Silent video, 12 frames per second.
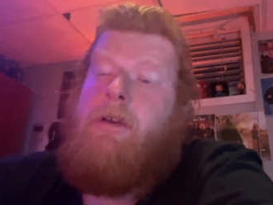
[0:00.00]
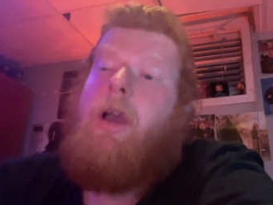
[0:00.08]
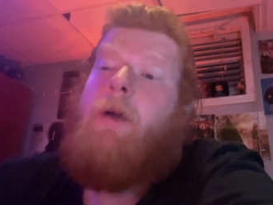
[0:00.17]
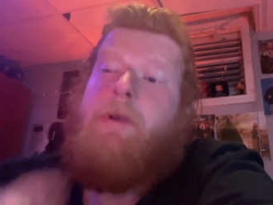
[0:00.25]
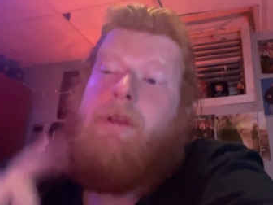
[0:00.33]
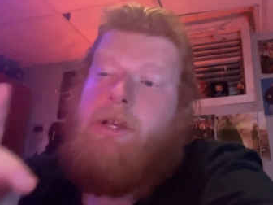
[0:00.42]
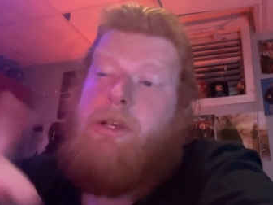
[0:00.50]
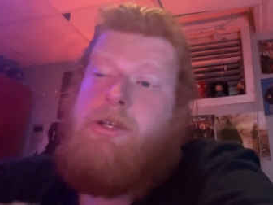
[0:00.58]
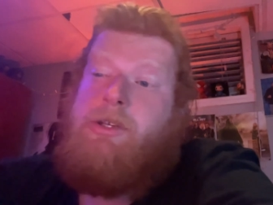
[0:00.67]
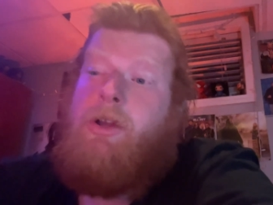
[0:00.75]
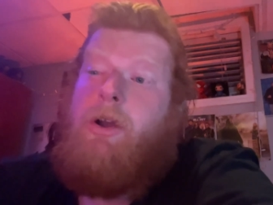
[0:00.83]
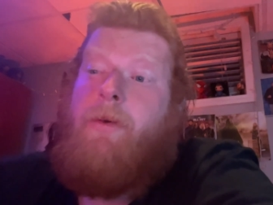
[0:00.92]
And we need to
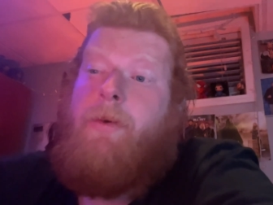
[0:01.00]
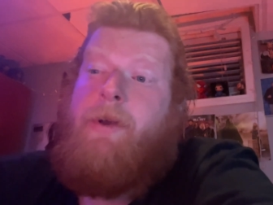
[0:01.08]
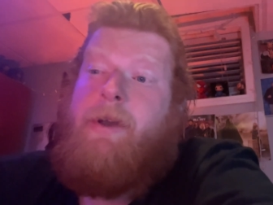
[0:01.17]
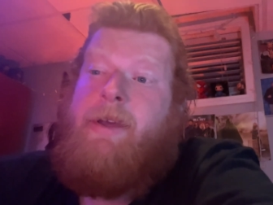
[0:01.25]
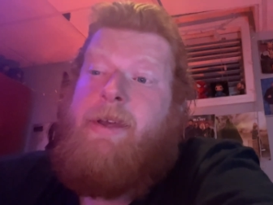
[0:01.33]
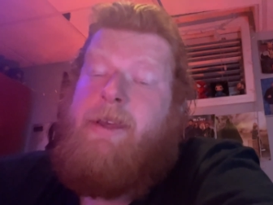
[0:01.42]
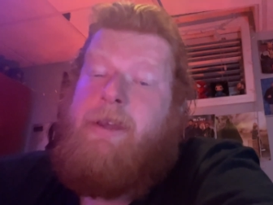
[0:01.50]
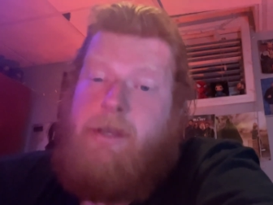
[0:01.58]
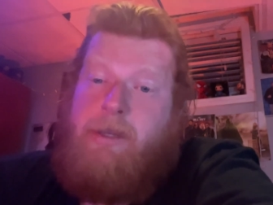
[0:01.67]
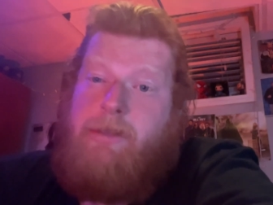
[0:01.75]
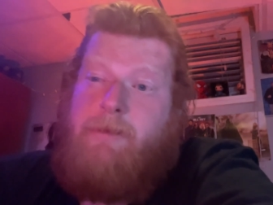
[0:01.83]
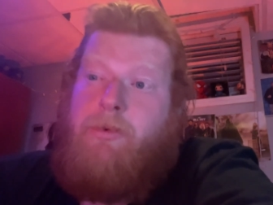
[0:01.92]
show
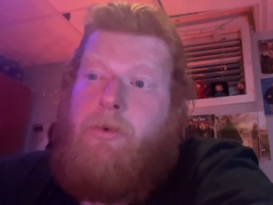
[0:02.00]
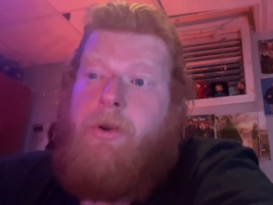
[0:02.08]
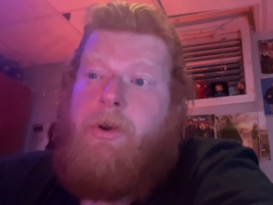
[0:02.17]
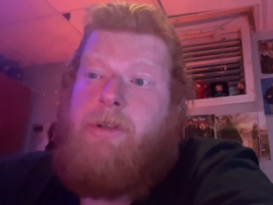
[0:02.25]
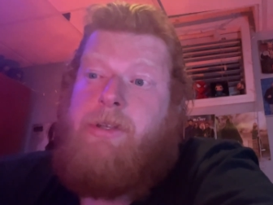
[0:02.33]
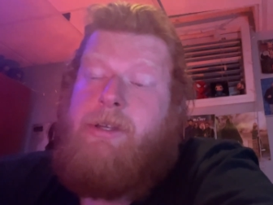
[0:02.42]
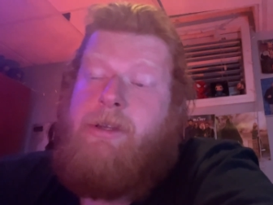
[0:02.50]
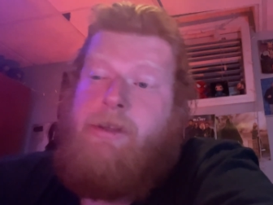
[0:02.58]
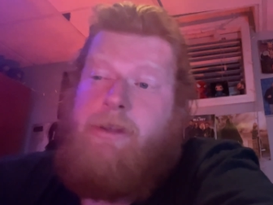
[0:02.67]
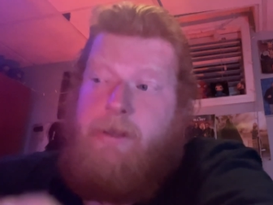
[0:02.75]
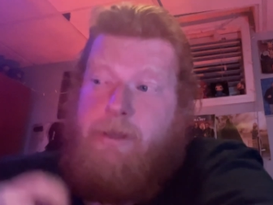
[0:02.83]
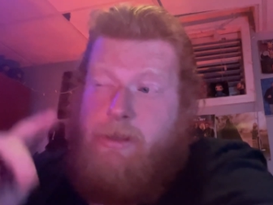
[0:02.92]
his supporters
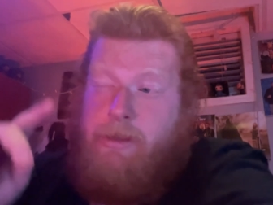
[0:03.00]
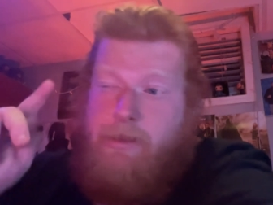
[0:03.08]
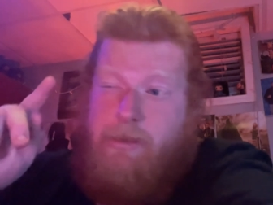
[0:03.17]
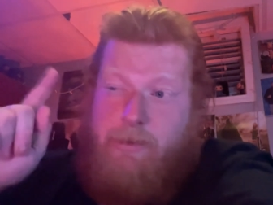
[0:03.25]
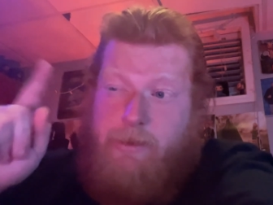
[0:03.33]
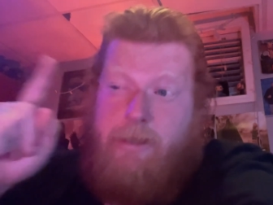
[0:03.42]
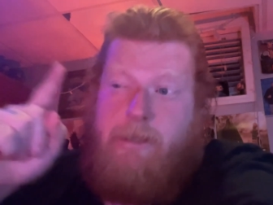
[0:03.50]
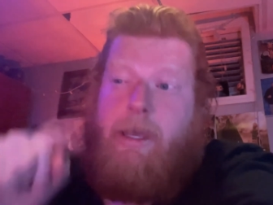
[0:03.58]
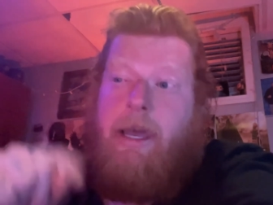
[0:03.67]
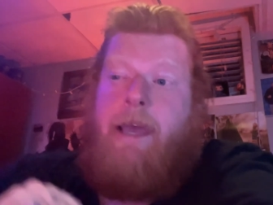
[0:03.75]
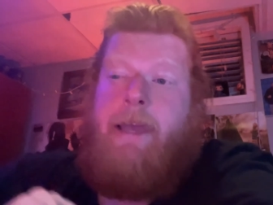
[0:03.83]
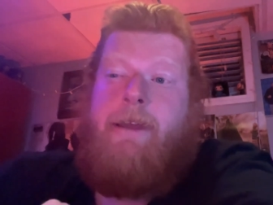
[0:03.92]
this
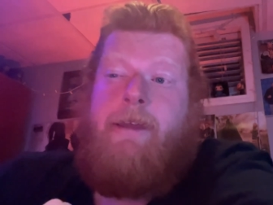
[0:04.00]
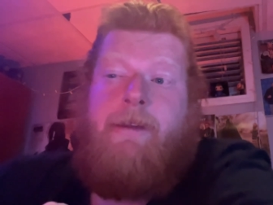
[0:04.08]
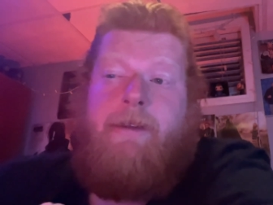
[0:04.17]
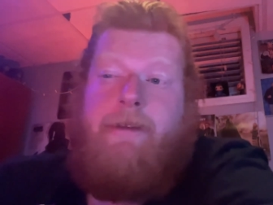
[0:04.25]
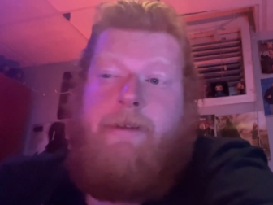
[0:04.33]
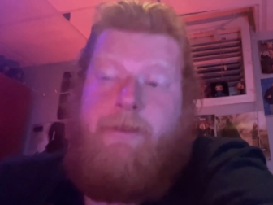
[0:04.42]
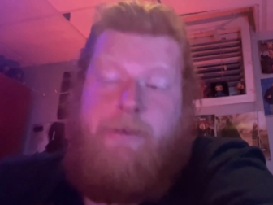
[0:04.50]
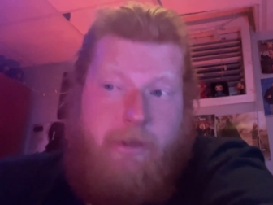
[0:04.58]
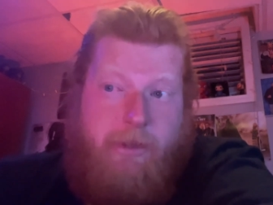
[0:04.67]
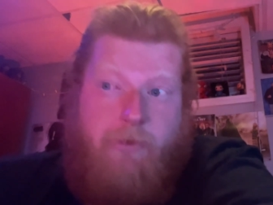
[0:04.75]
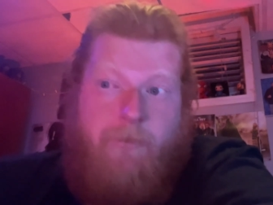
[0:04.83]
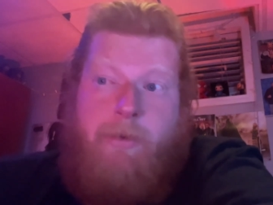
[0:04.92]
guy
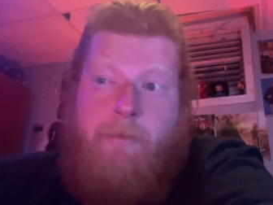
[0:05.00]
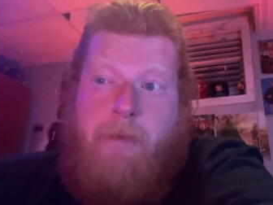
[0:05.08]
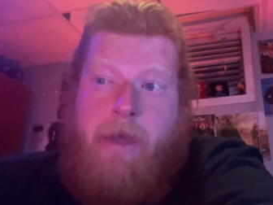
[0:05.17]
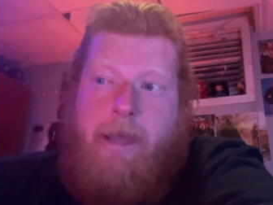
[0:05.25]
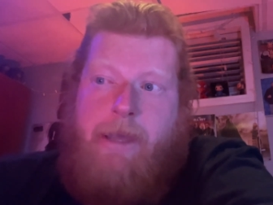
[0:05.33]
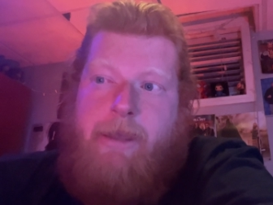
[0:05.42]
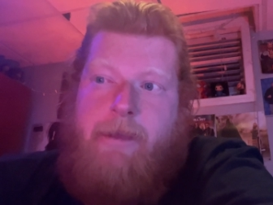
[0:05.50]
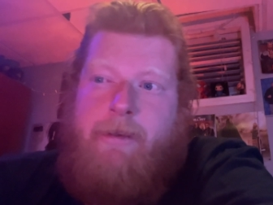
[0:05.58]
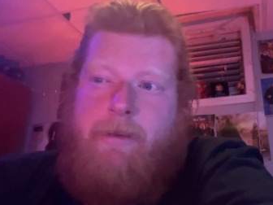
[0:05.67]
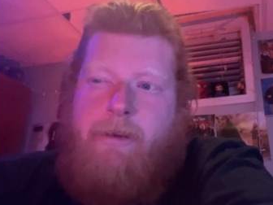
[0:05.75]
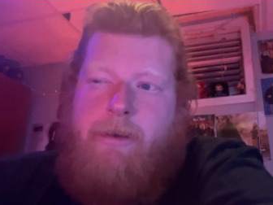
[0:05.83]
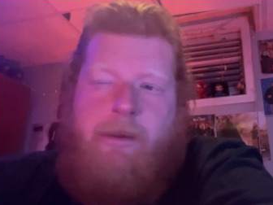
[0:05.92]
that you've been backing,
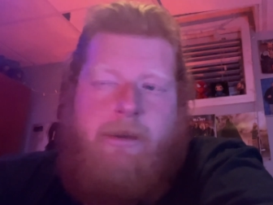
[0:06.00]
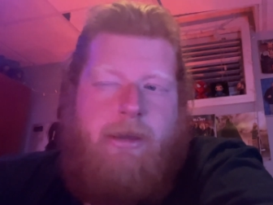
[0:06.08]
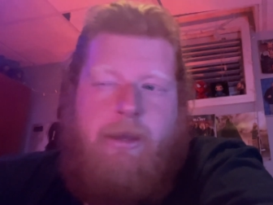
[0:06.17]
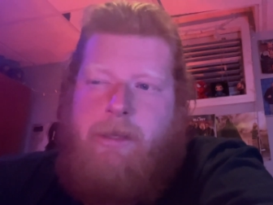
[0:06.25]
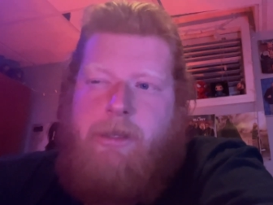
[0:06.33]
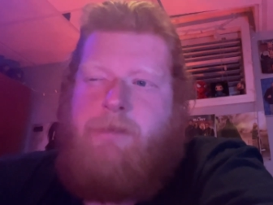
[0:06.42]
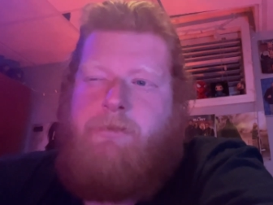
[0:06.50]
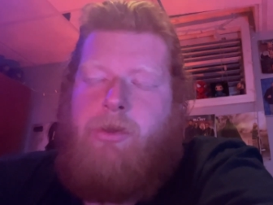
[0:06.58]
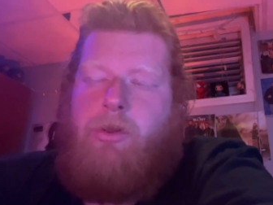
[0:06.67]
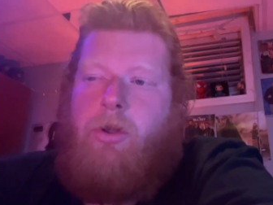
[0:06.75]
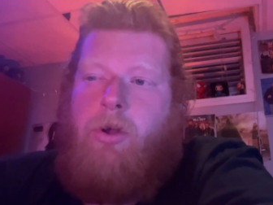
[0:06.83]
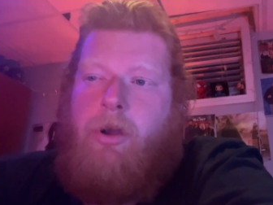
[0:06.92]
he doesn't
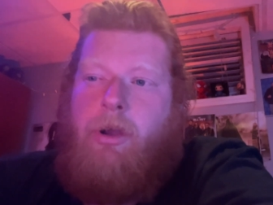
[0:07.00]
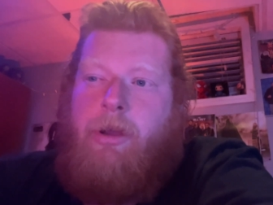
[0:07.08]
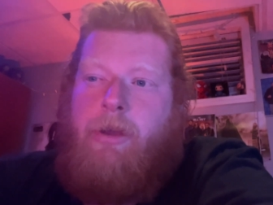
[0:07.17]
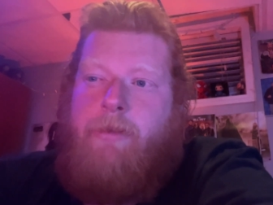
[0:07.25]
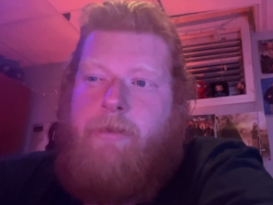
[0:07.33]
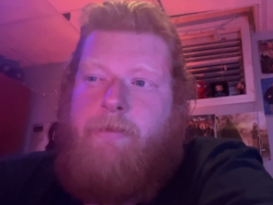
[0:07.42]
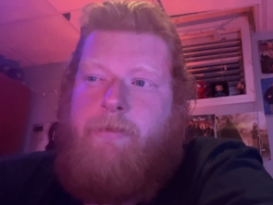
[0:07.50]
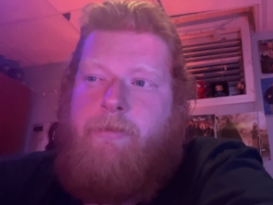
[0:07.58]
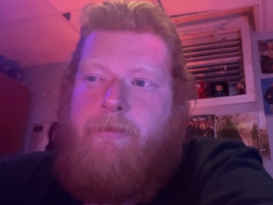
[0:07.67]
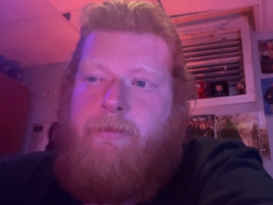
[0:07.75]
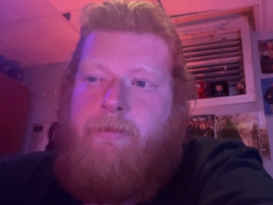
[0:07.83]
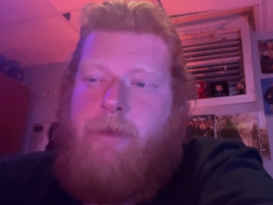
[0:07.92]
belong
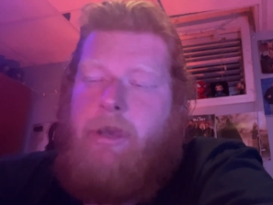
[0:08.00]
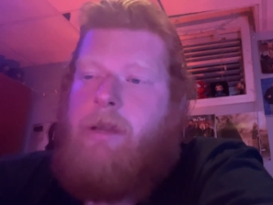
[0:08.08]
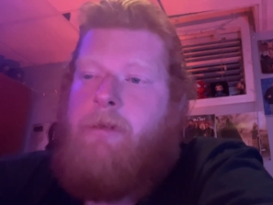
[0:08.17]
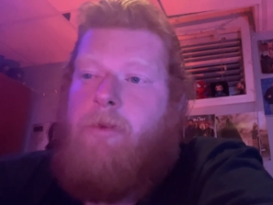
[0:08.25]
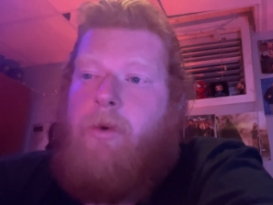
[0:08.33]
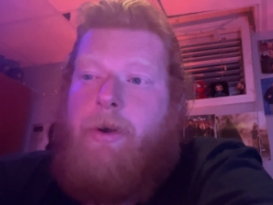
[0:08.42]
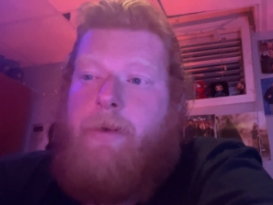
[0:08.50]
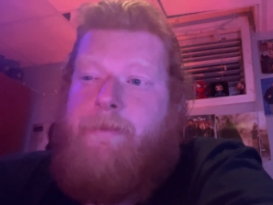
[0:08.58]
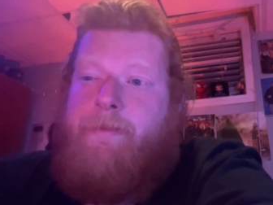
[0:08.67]
anymore.